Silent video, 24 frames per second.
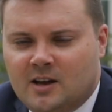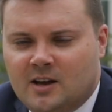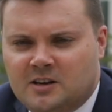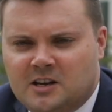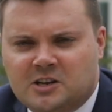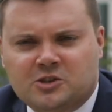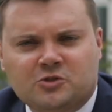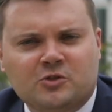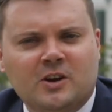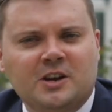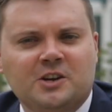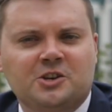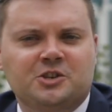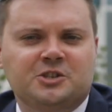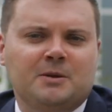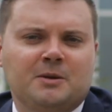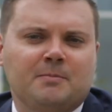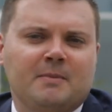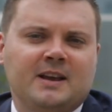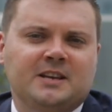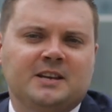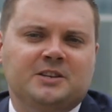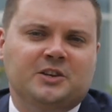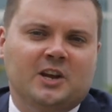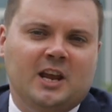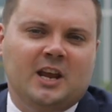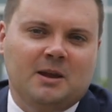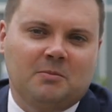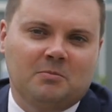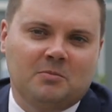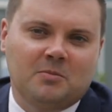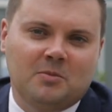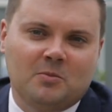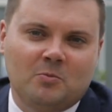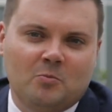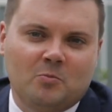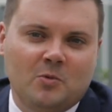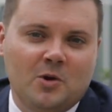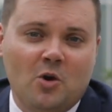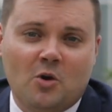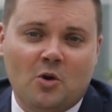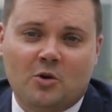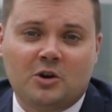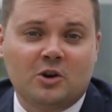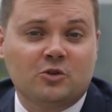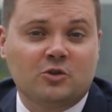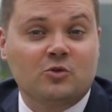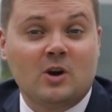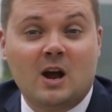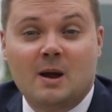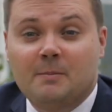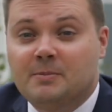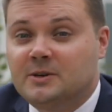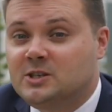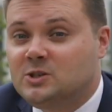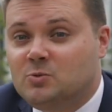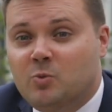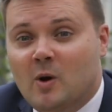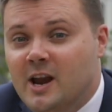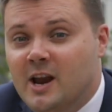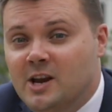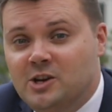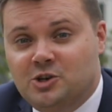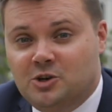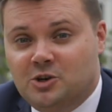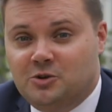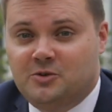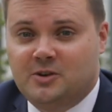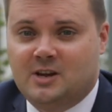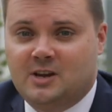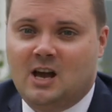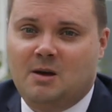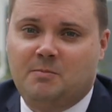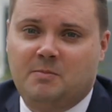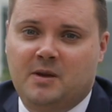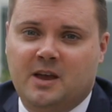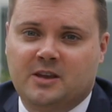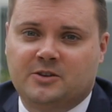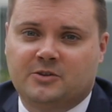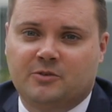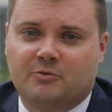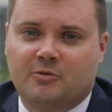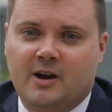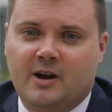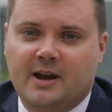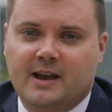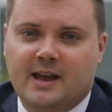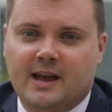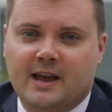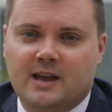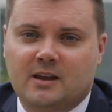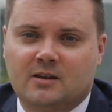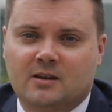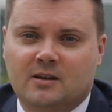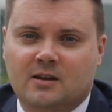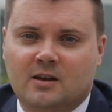Now, strange as it may seem, we're not going to try and persuade you to come here to Reigate.